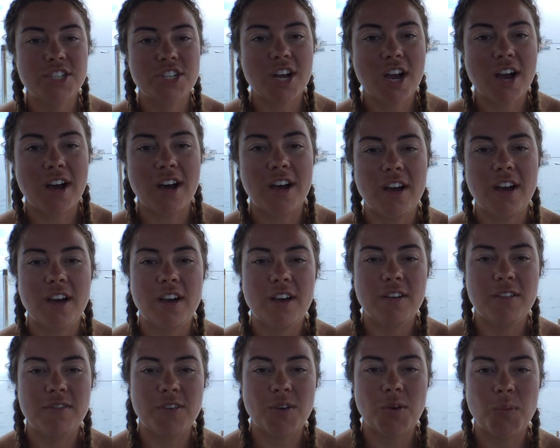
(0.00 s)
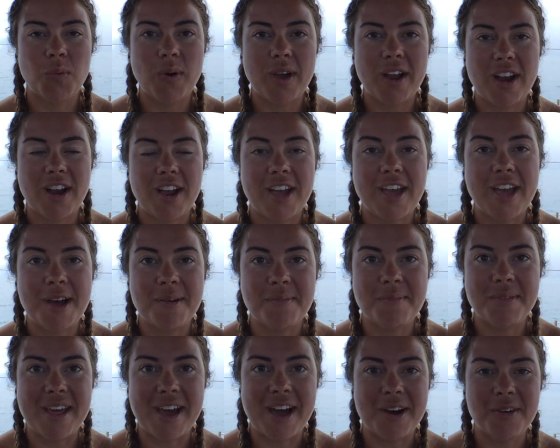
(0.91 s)
of where I
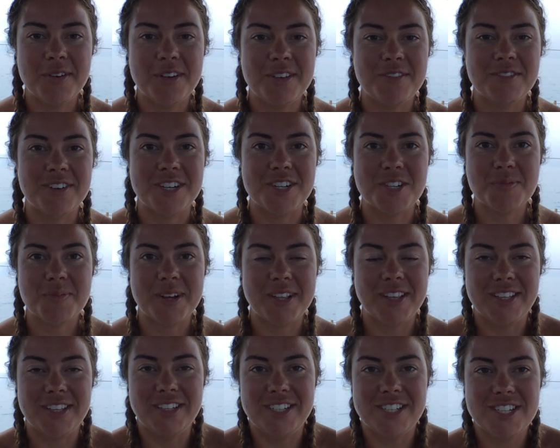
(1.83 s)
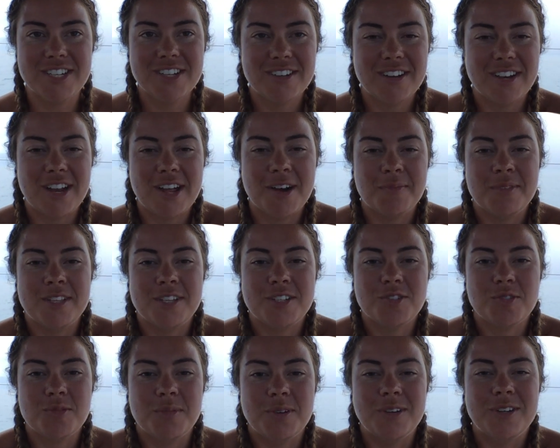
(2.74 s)
am now in French Polynesia. Right now I'm in the
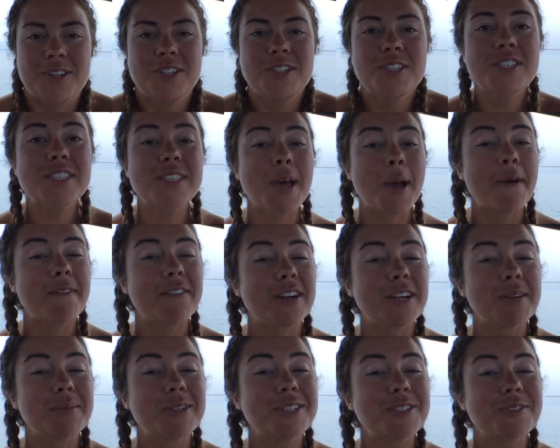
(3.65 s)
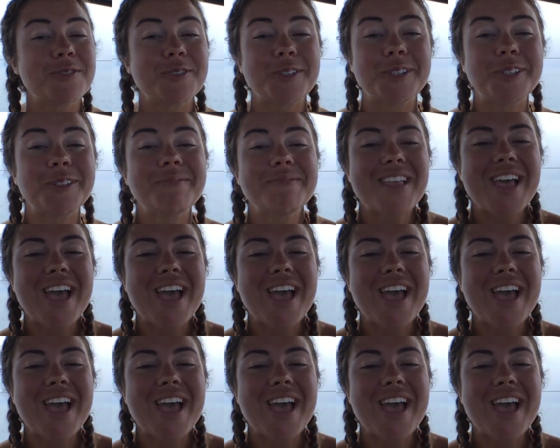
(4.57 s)
Tuamotus. Very beautiful.